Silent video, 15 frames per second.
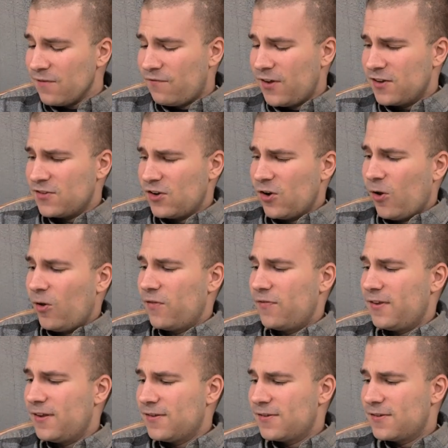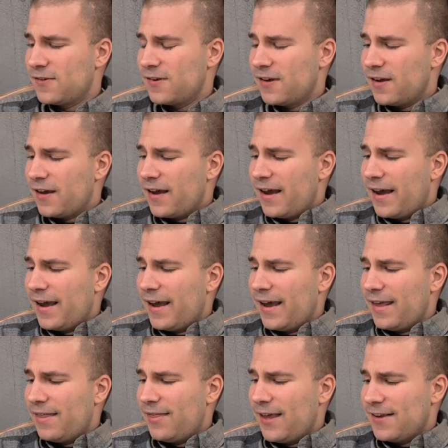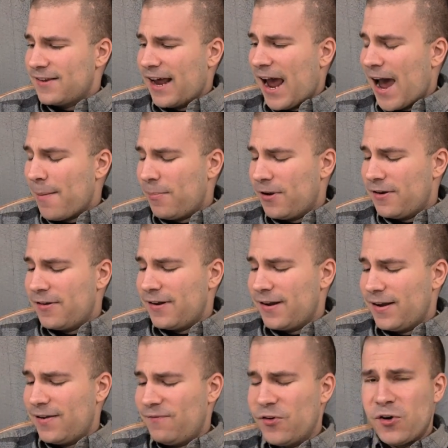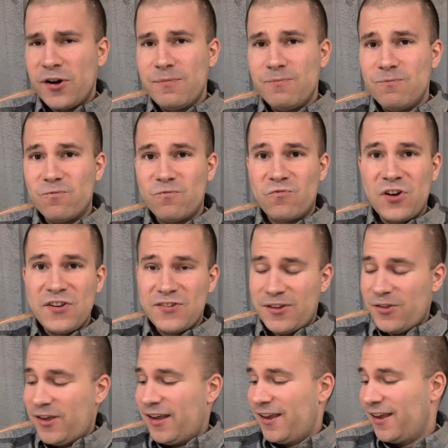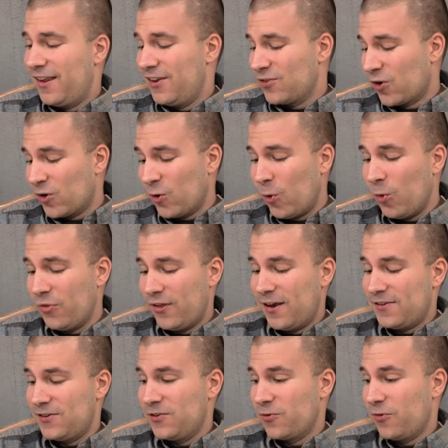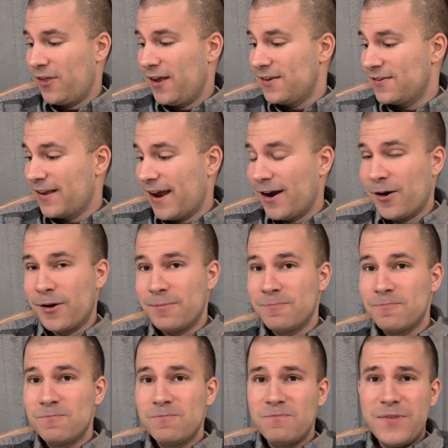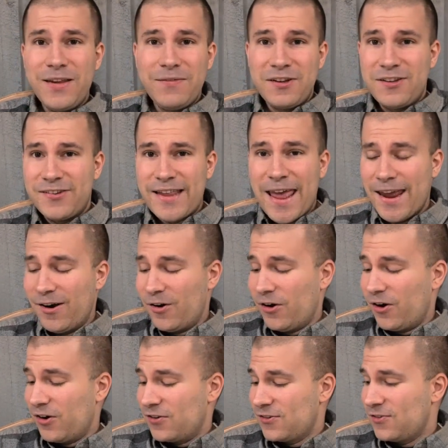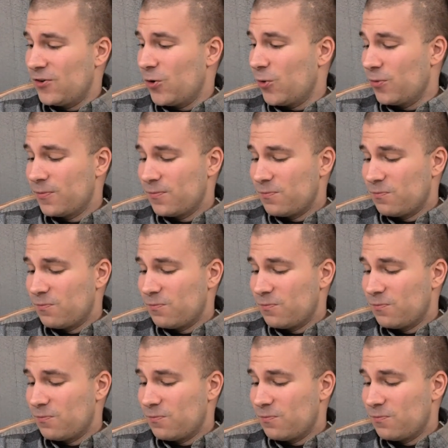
fixing all of these things that happened very recently. These aren't old things. These are things that are, even today, we're still